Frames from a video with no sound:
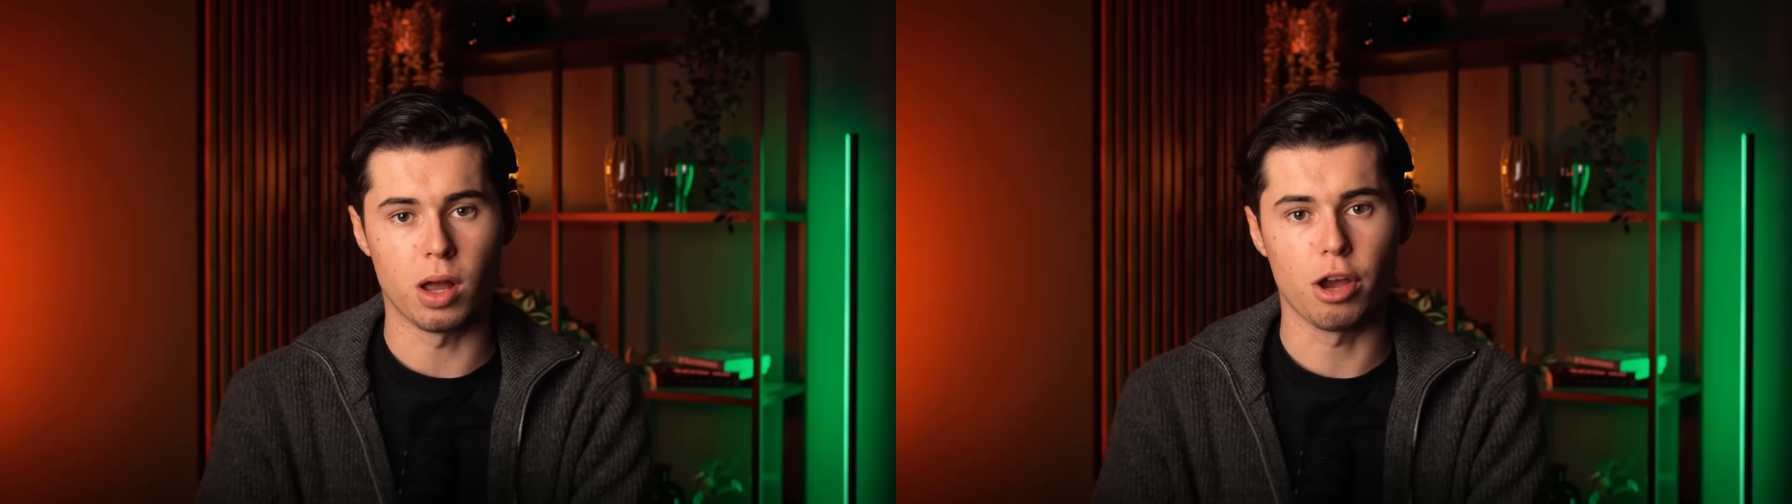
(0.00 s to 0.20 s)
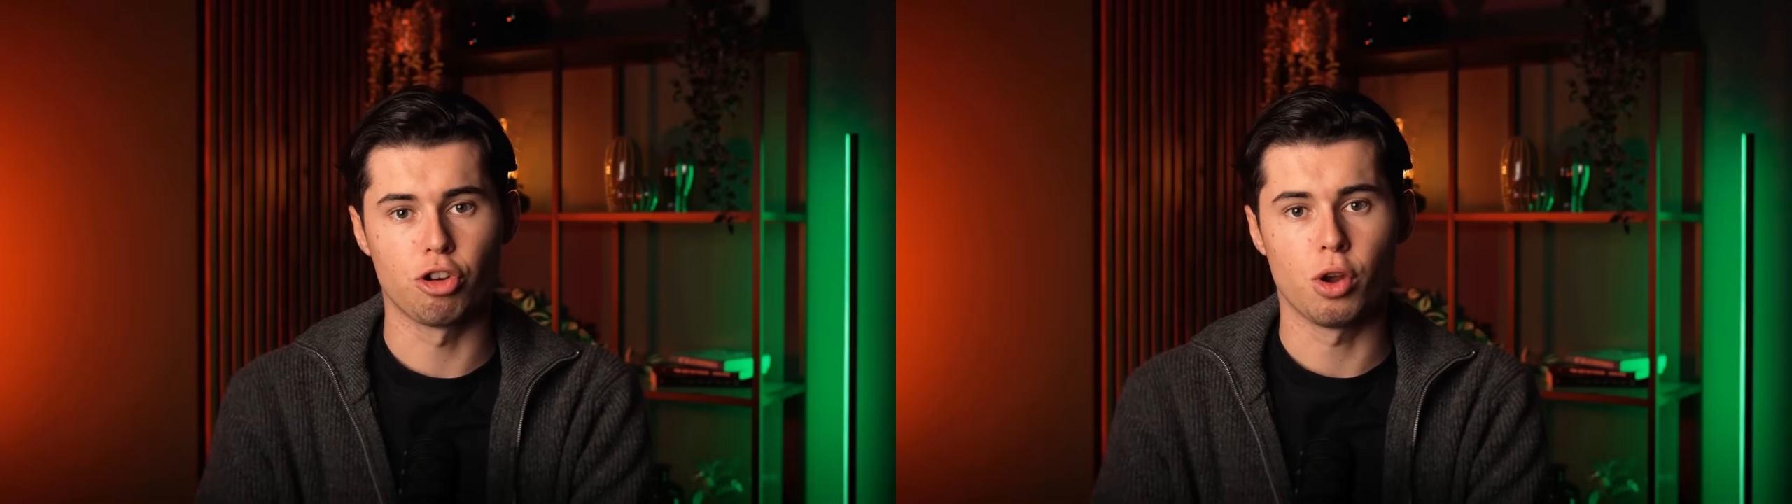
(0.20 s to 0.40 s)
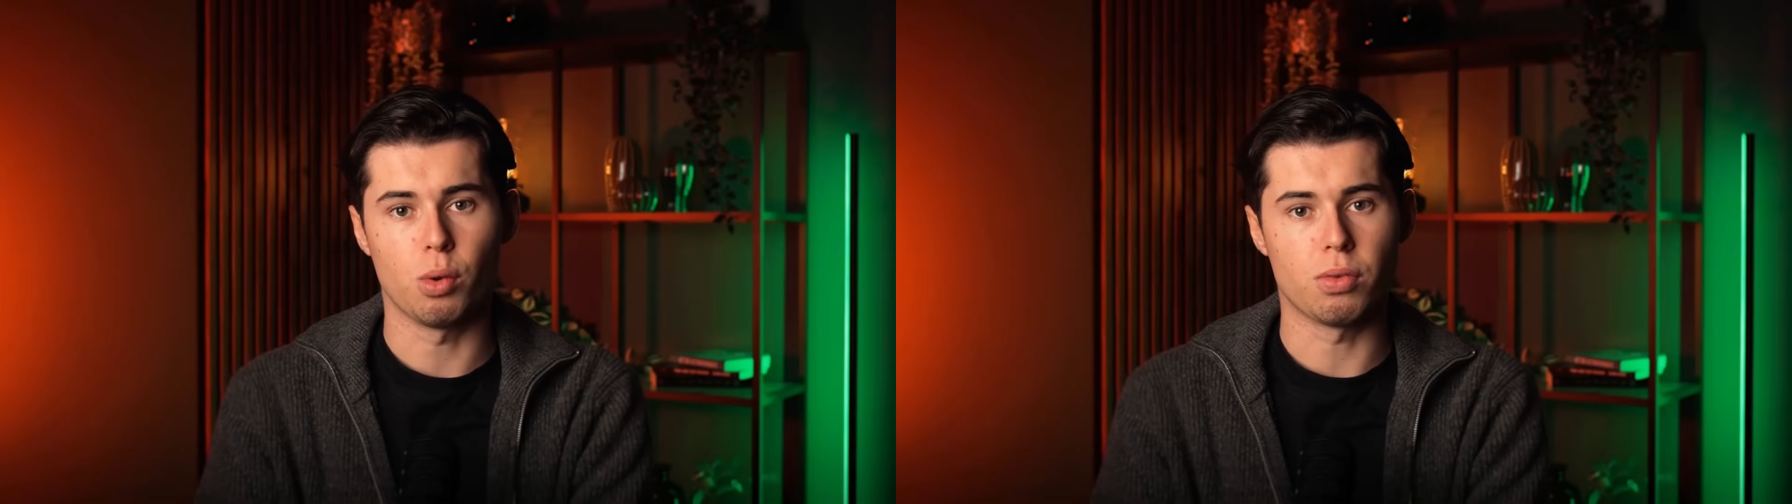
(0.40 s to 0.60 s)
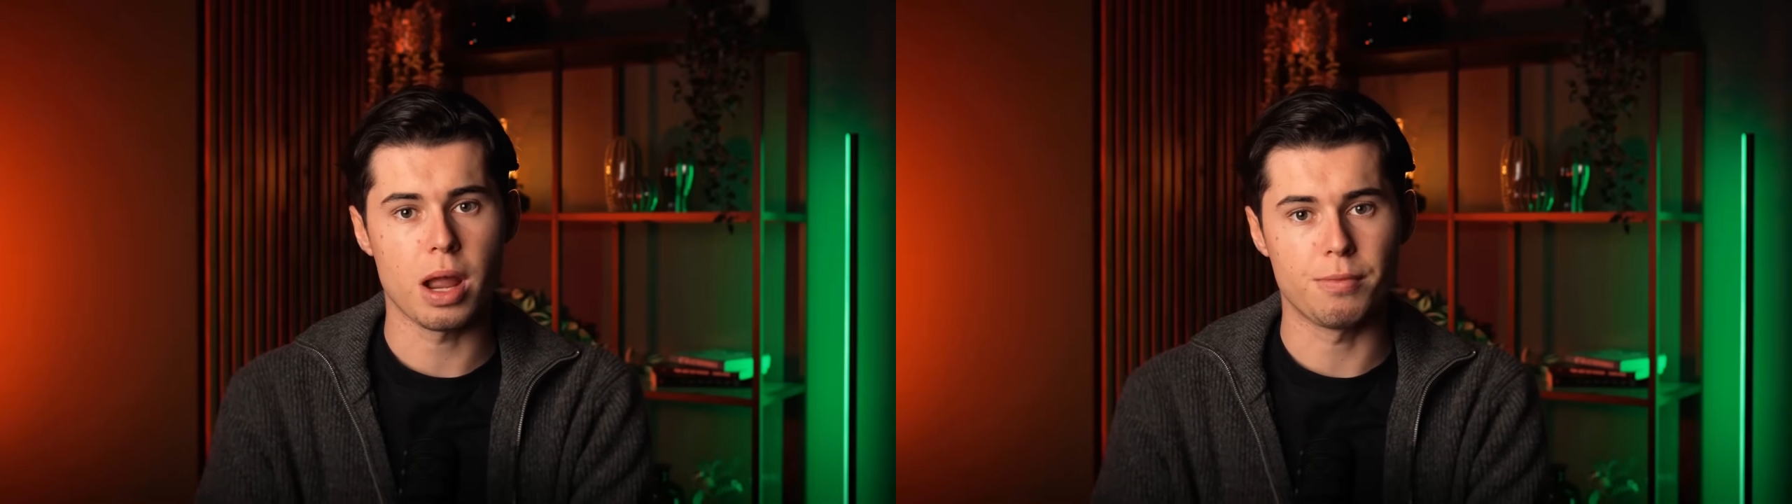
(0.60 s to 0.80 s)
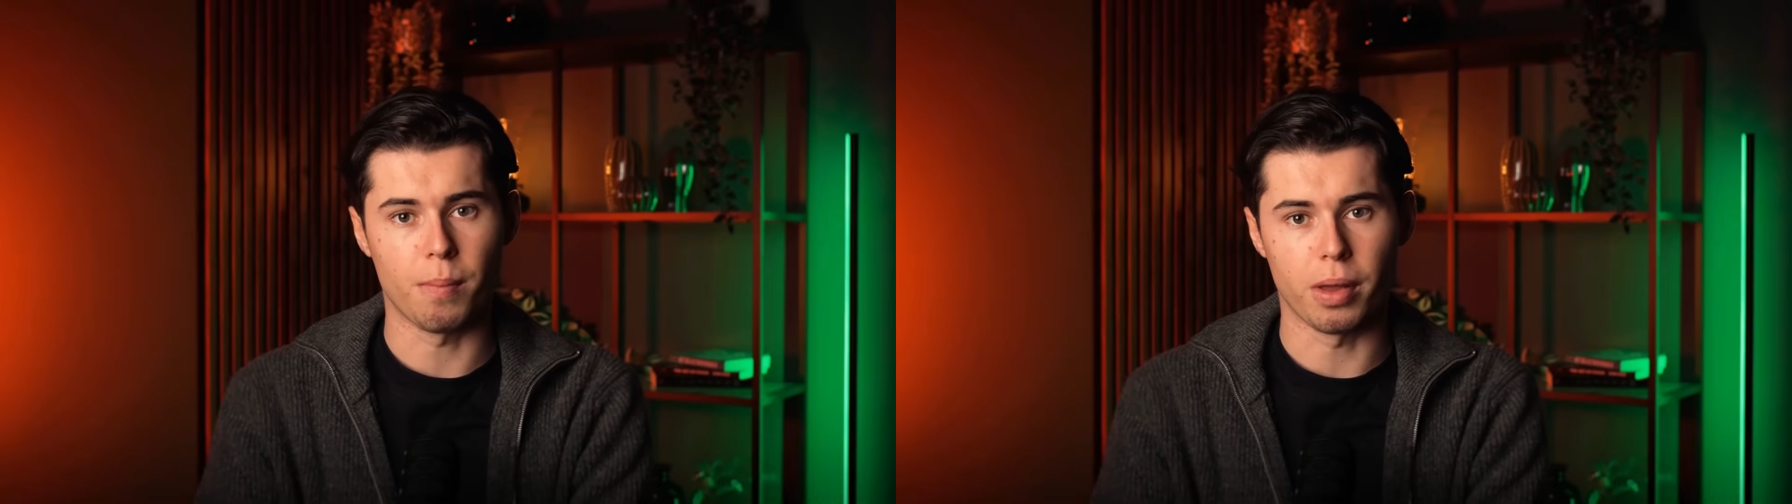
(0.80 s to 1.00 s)
Make sure you
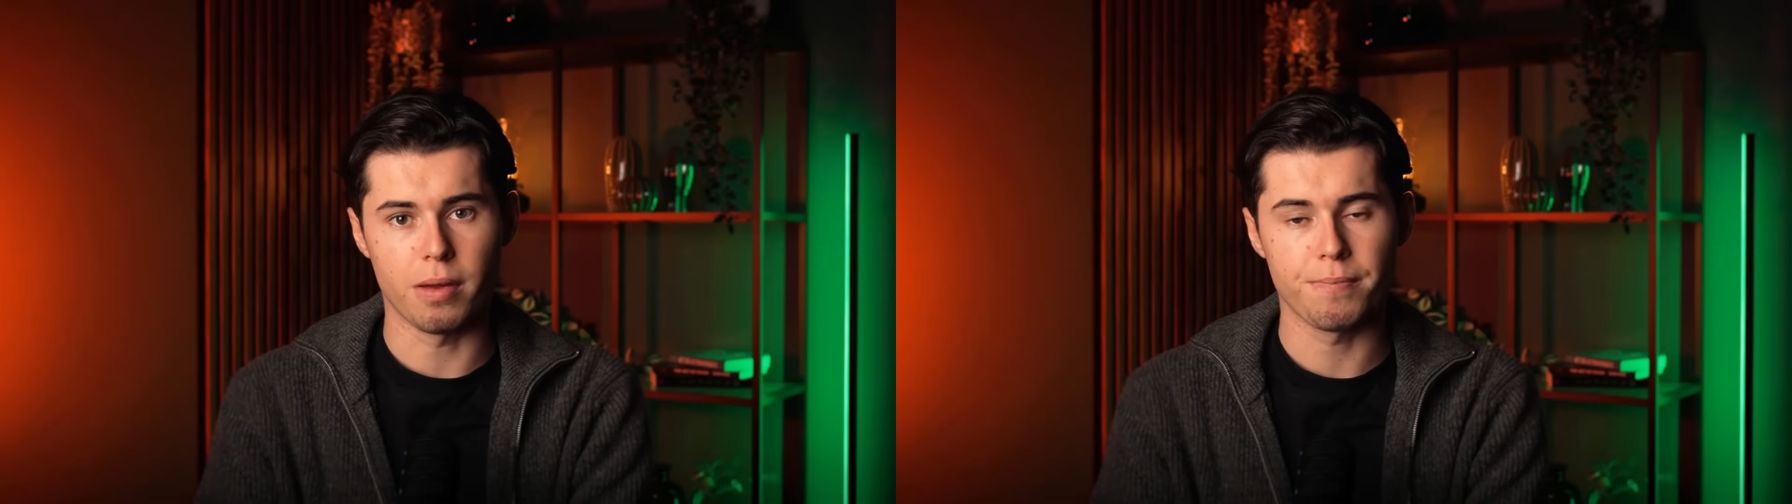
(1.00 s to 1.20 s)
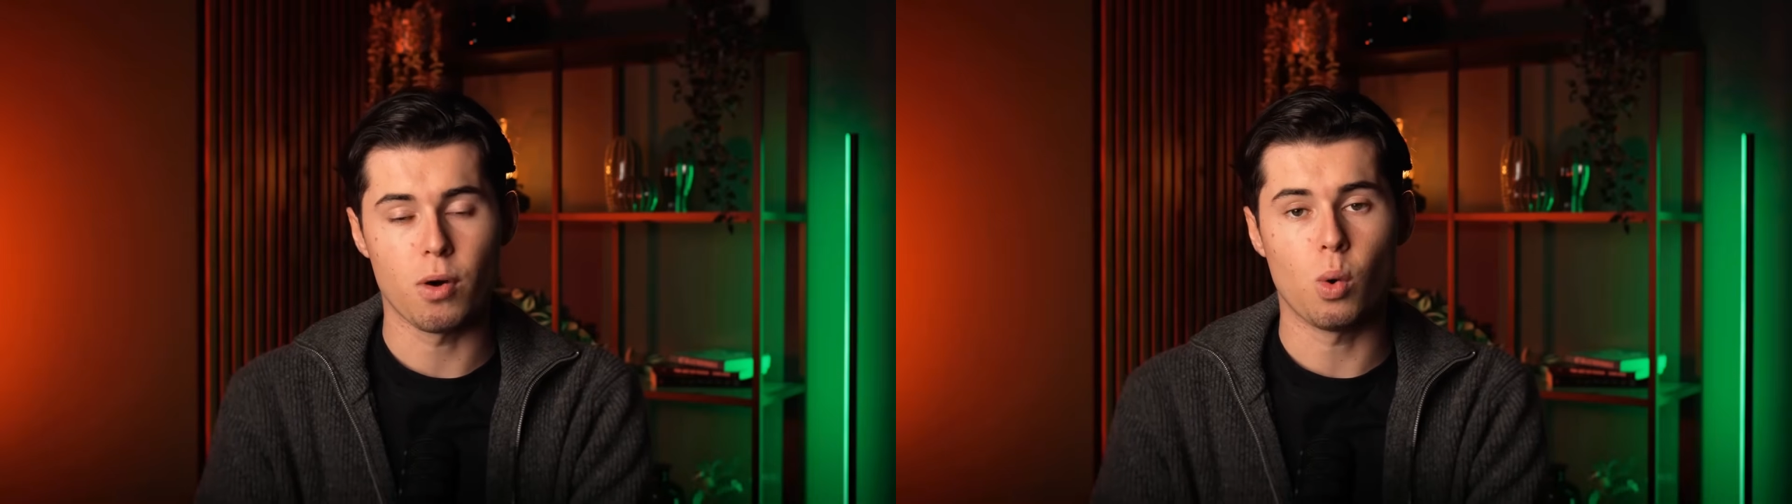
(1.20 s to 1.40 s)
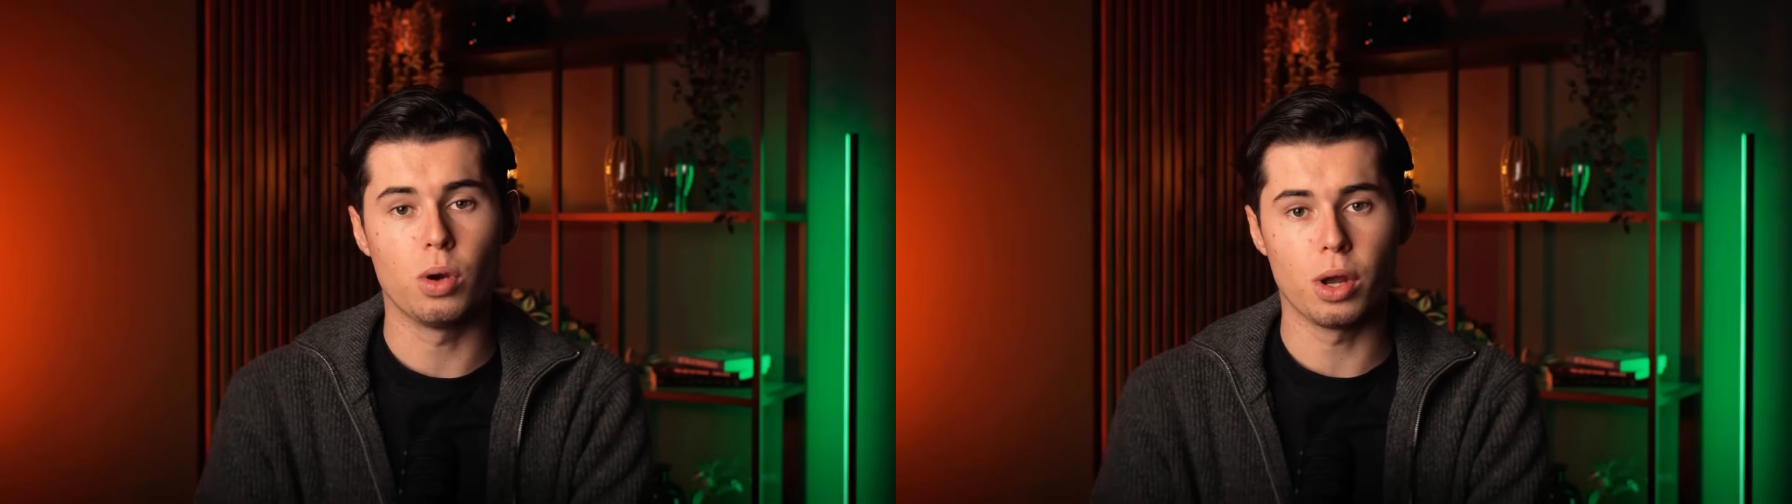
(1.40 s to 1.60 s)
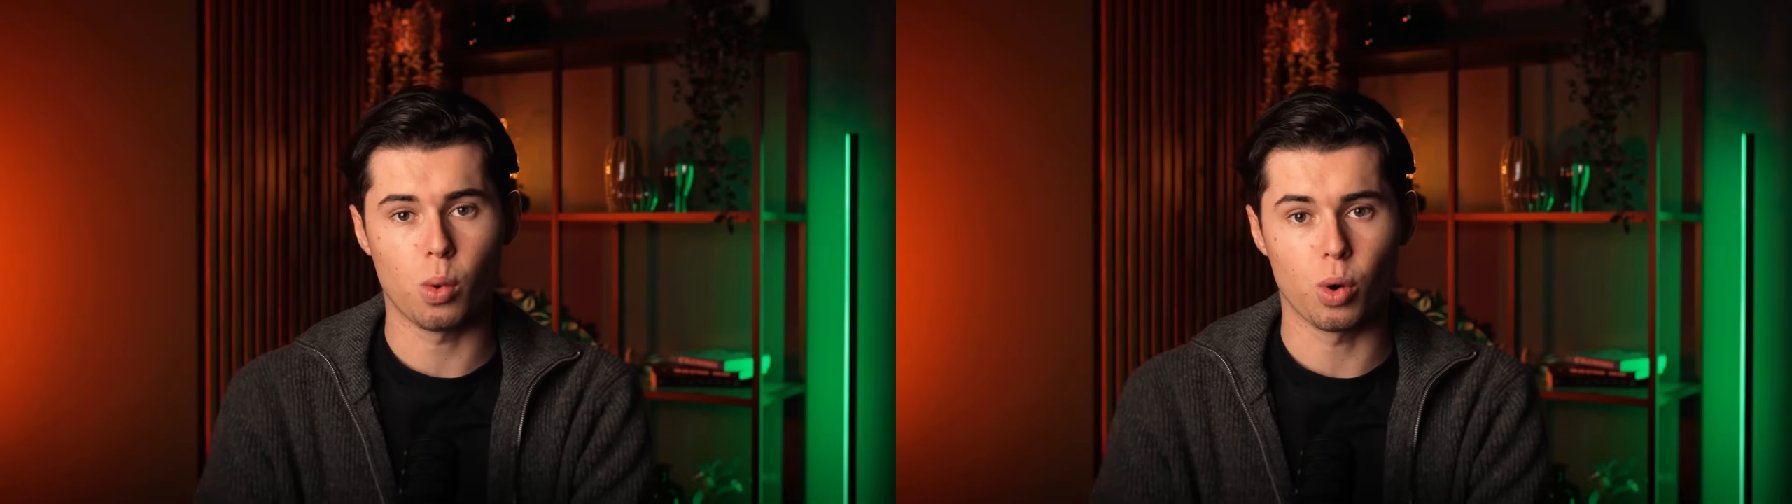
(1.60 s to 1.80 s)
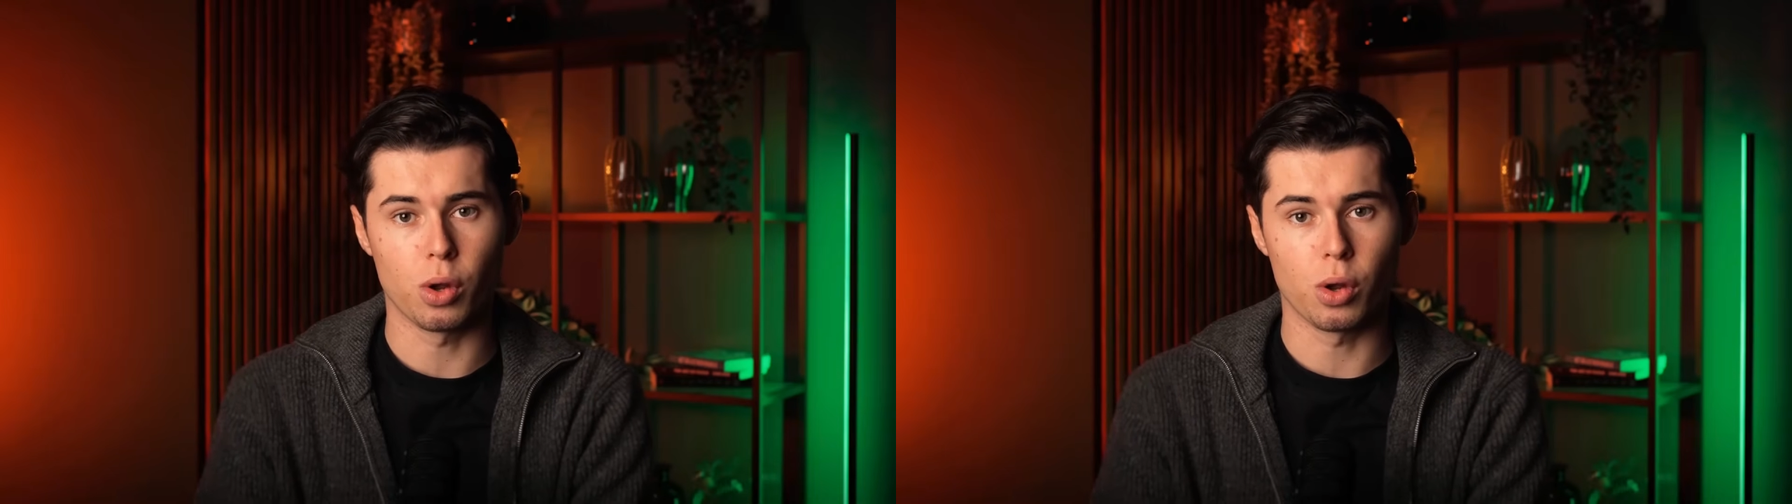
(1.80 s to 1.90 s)
save them in a folder